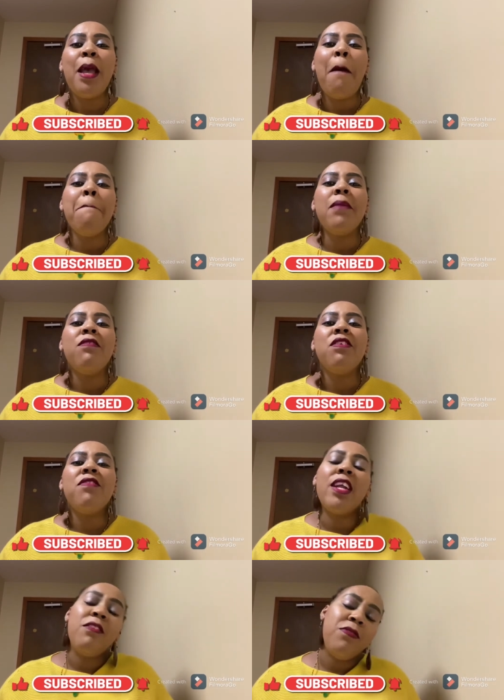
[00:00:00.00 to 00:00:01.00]
My
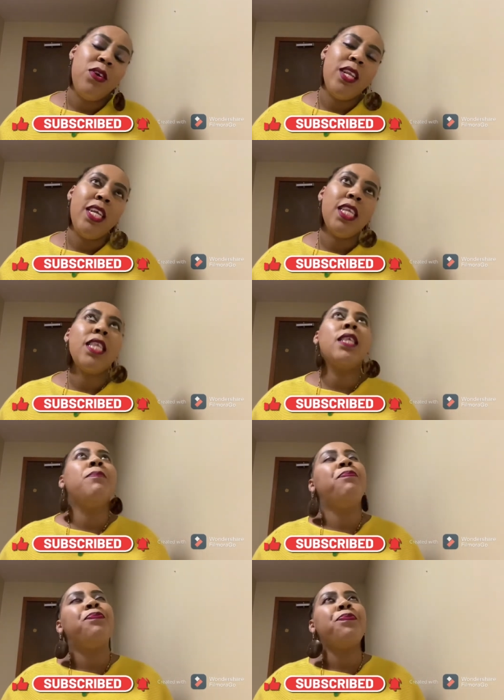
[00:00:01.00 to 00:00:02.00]
favorite food is...
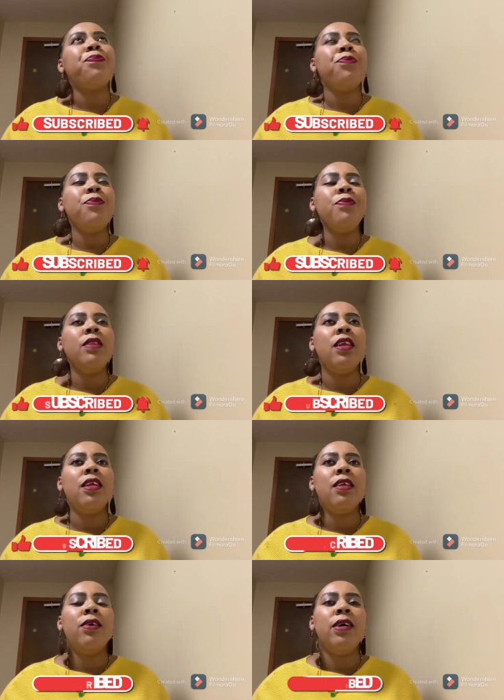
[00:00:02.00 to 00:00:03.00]

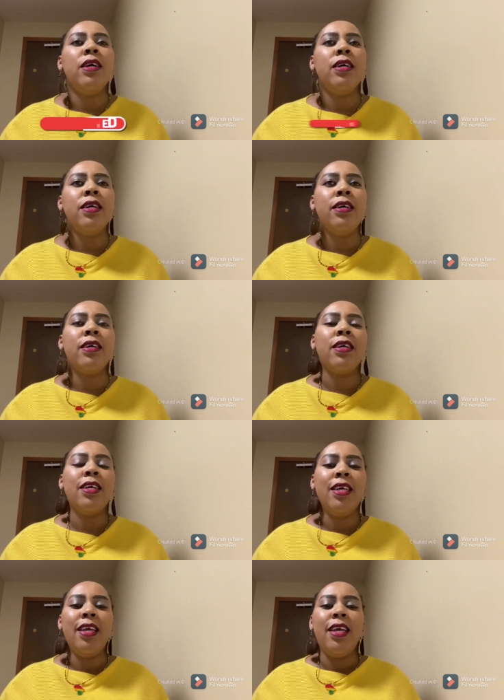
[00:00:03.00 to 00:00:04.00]
I
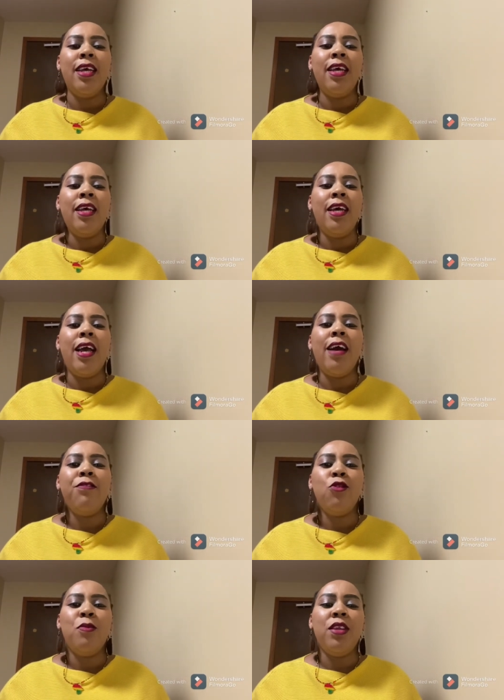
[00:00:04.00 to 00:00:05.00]
have
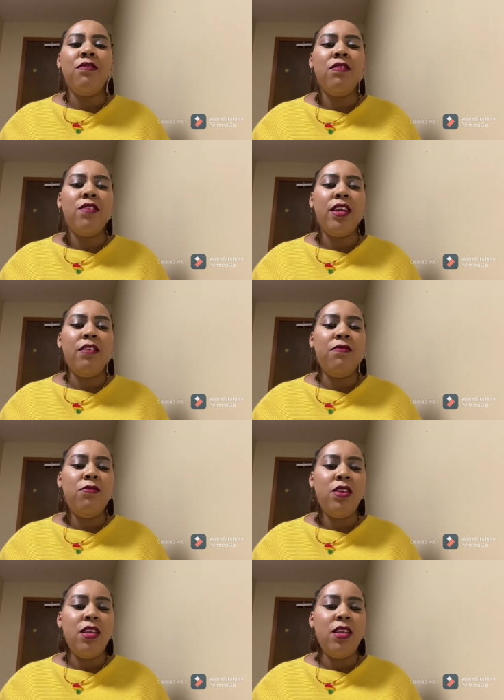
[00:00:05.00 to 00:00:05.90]
so many favorite food.